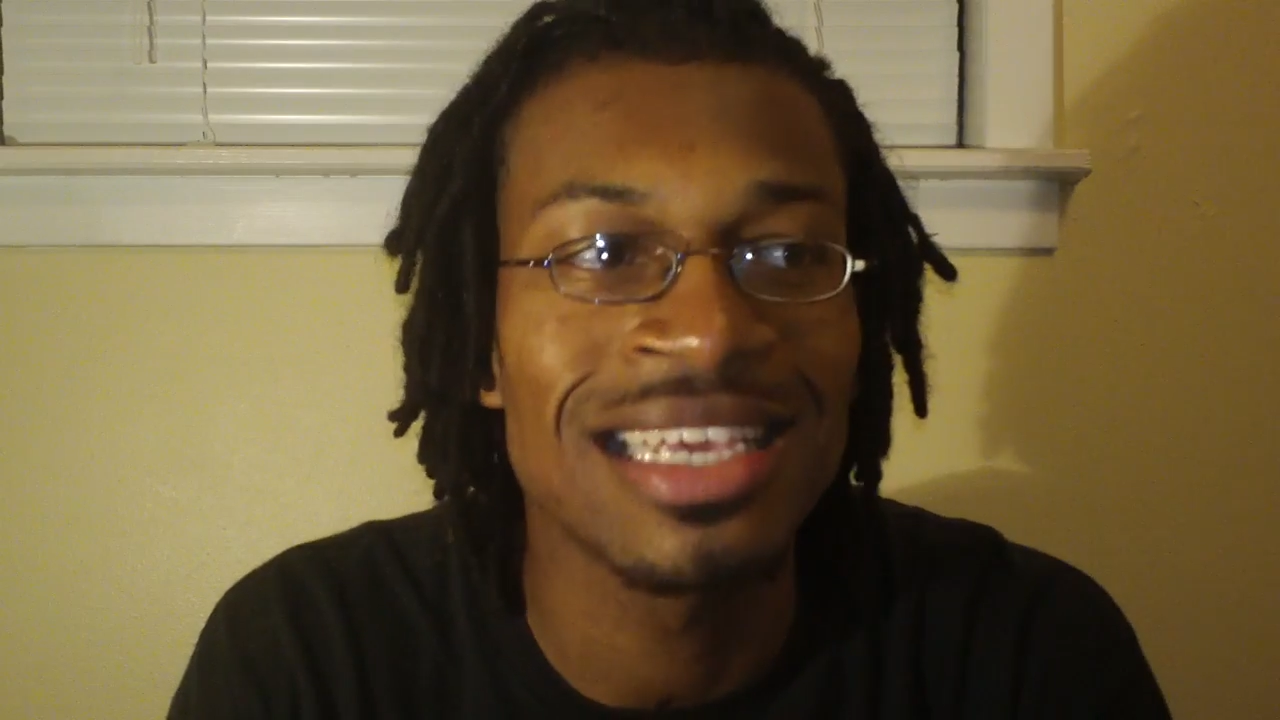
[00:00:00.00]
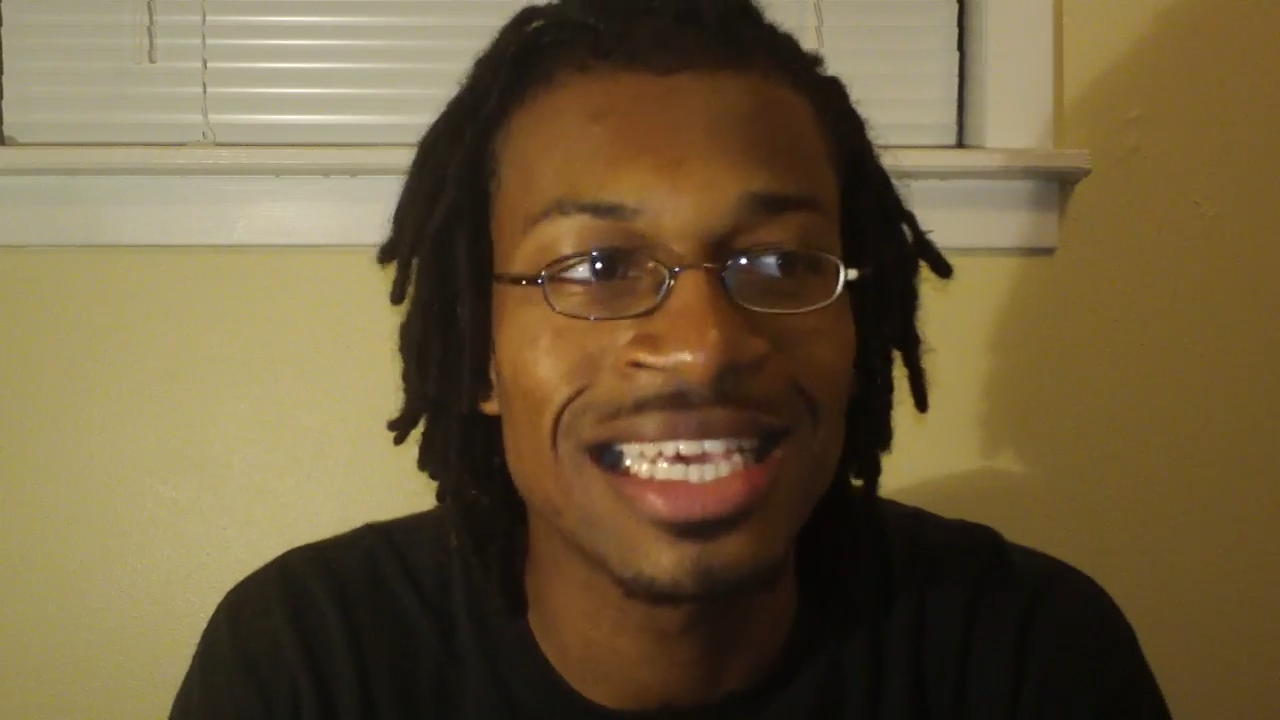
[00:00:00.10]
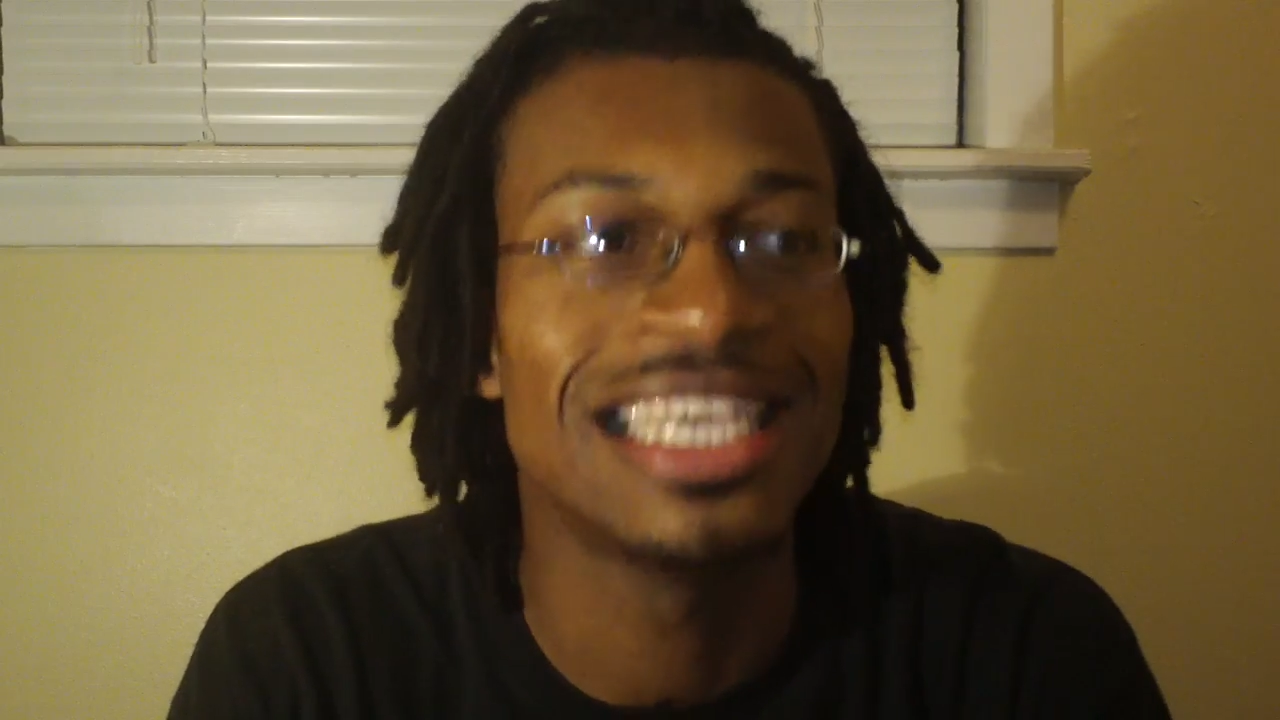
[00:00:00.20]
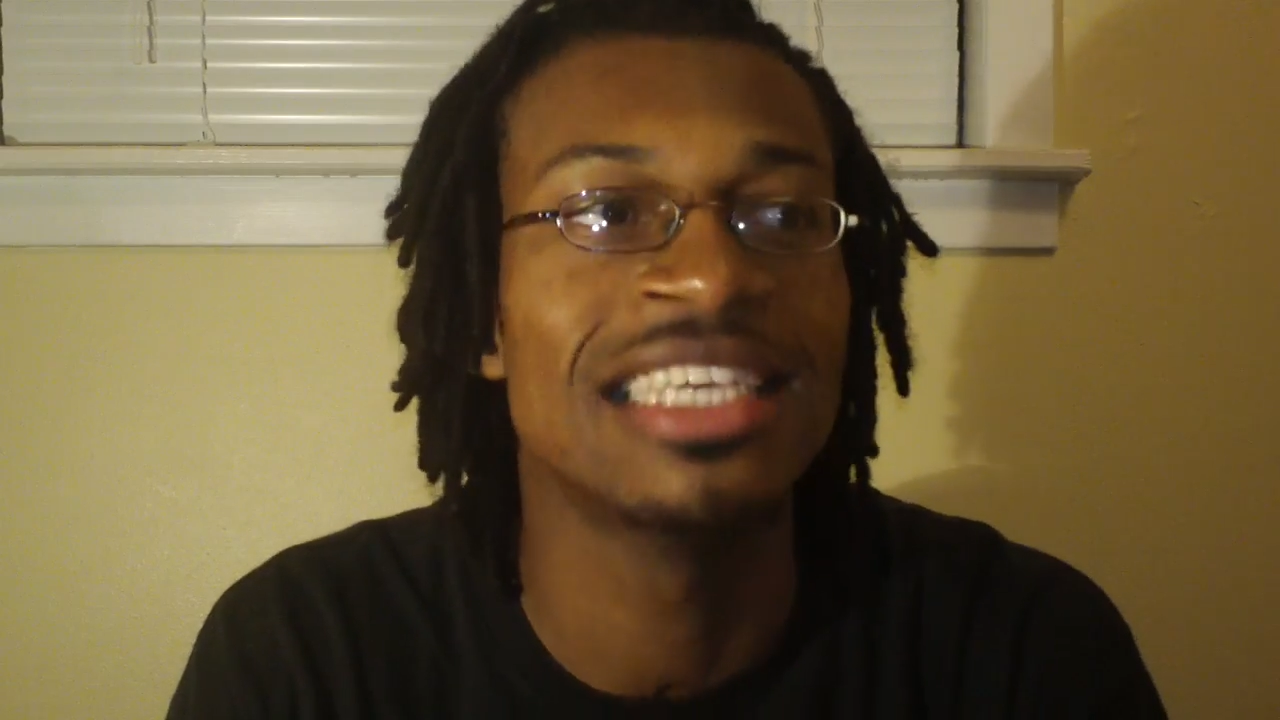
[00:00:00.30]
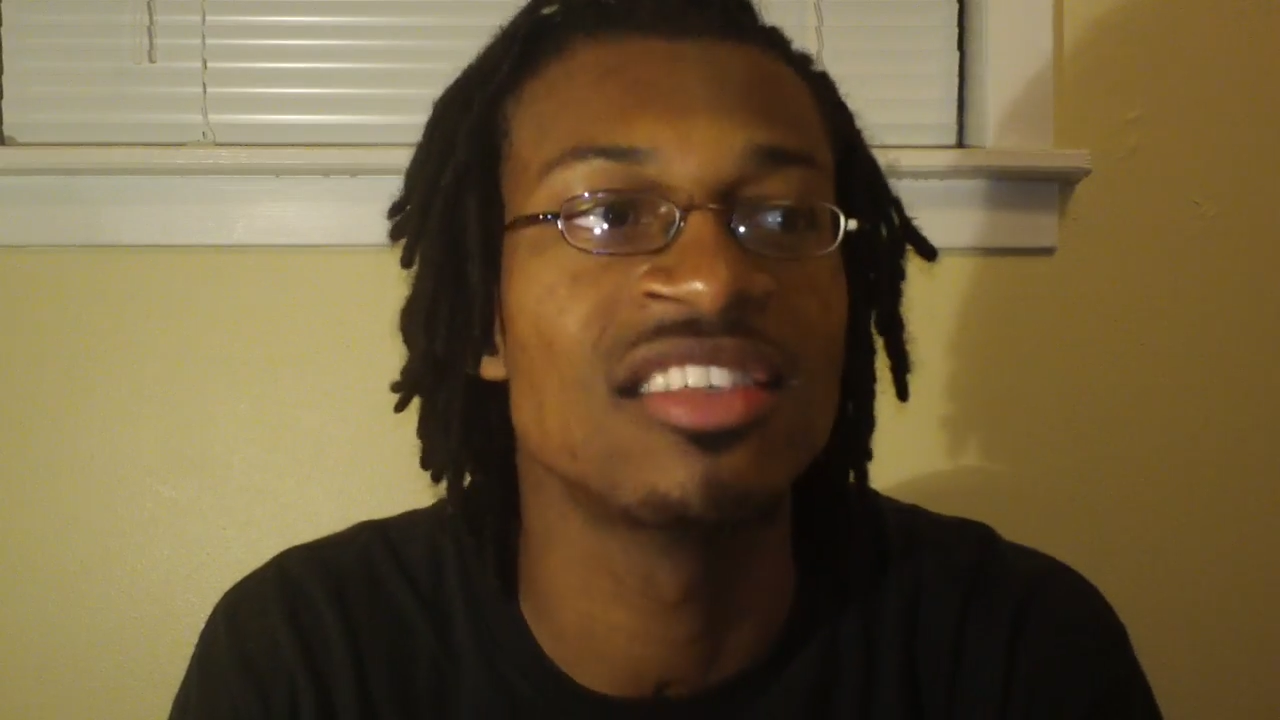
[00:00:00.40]

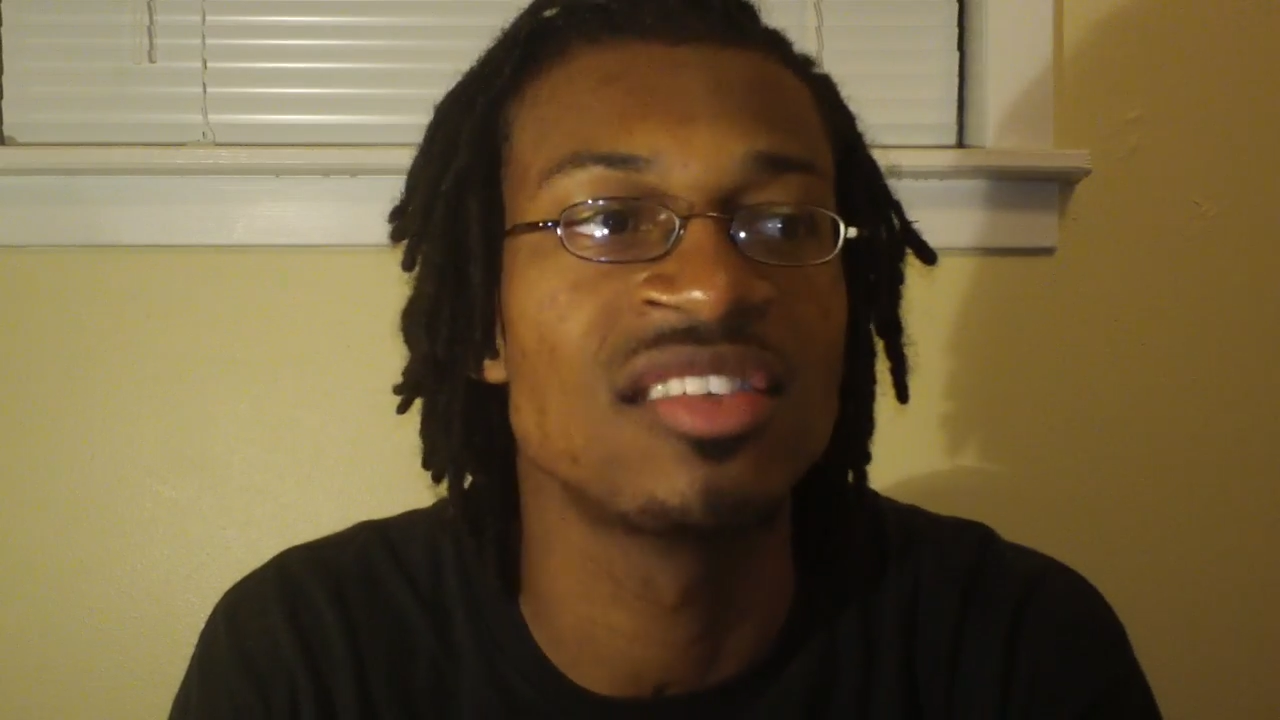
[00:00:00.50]
is